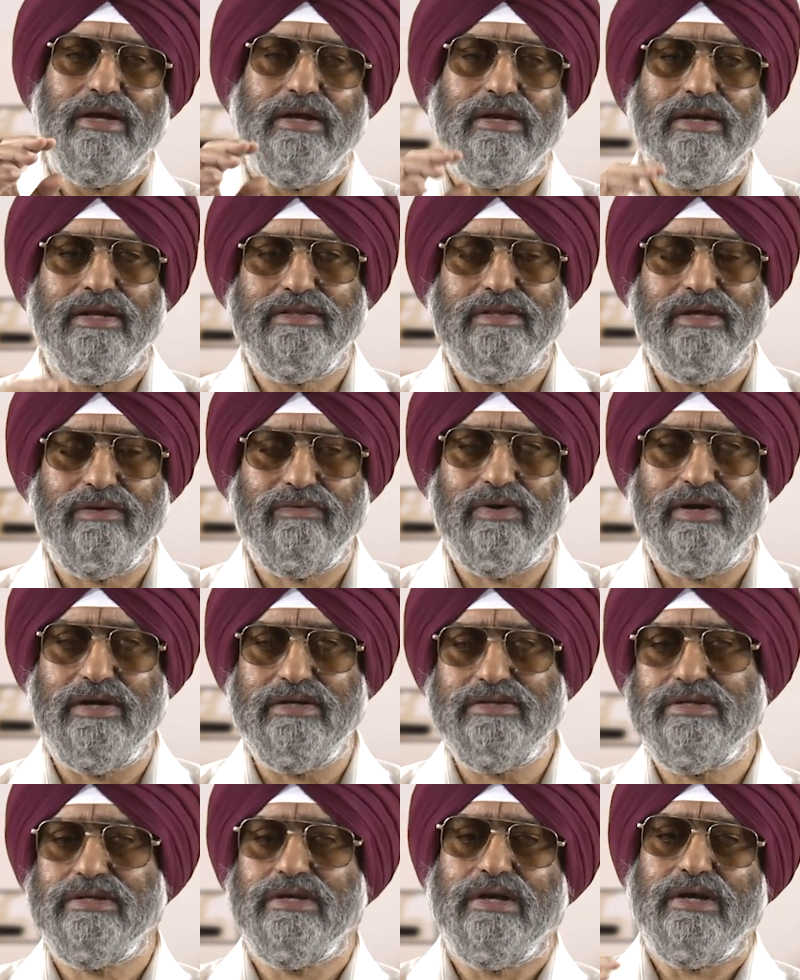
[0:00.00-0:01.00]
In other
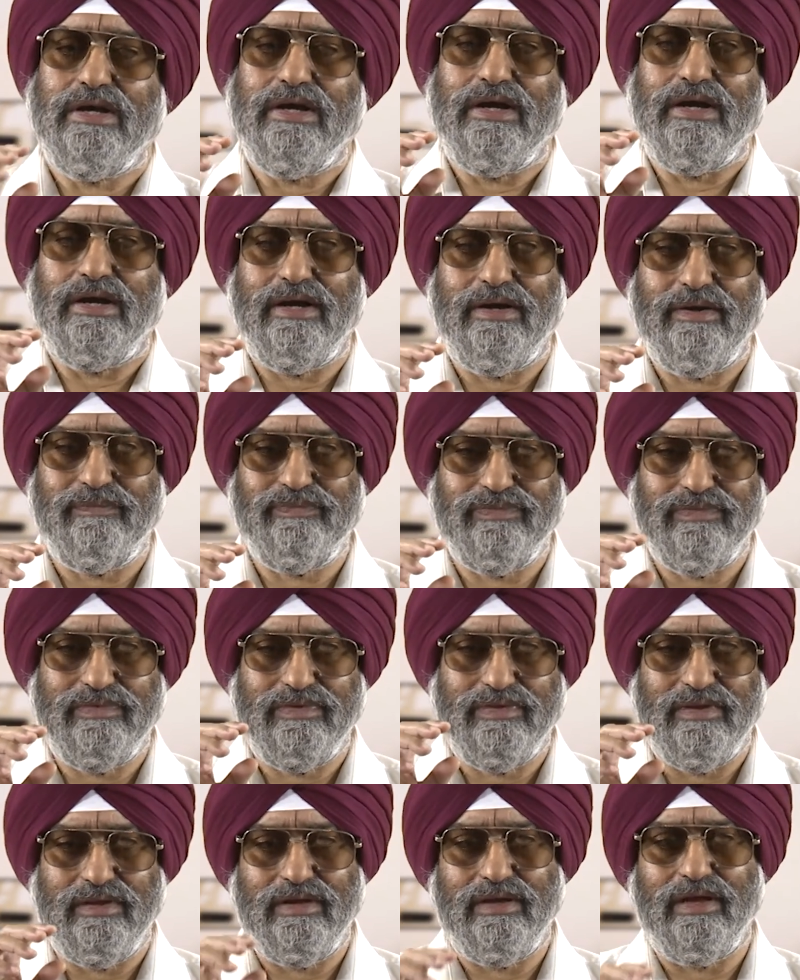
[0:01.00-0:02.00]
words uh,
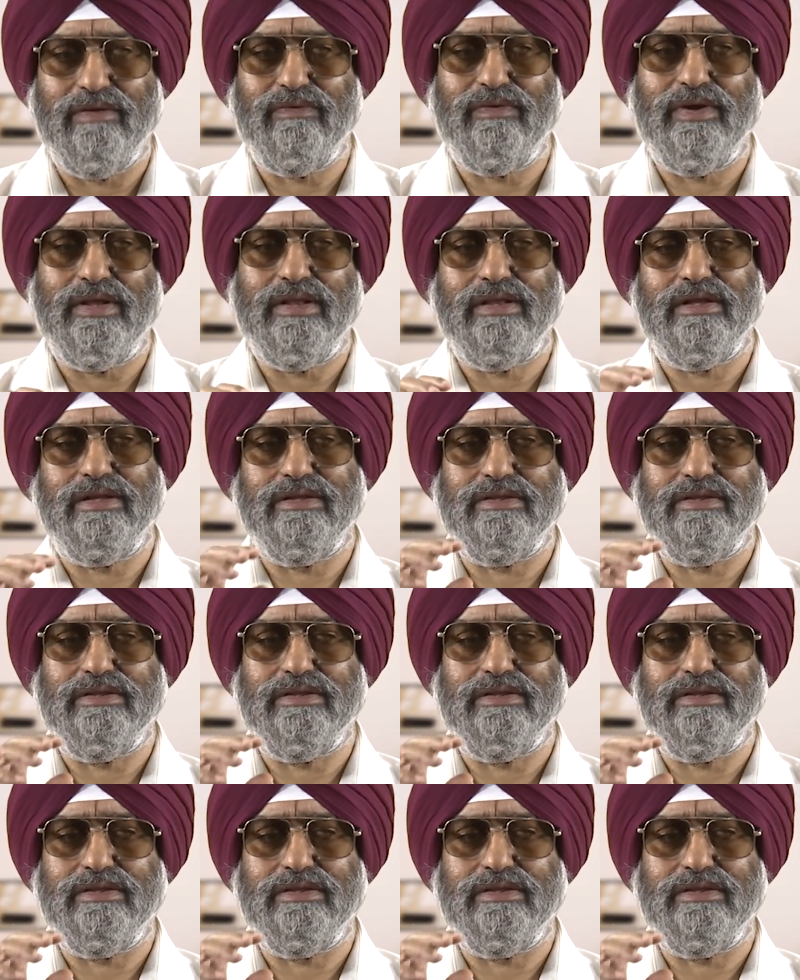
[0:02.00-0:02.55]
given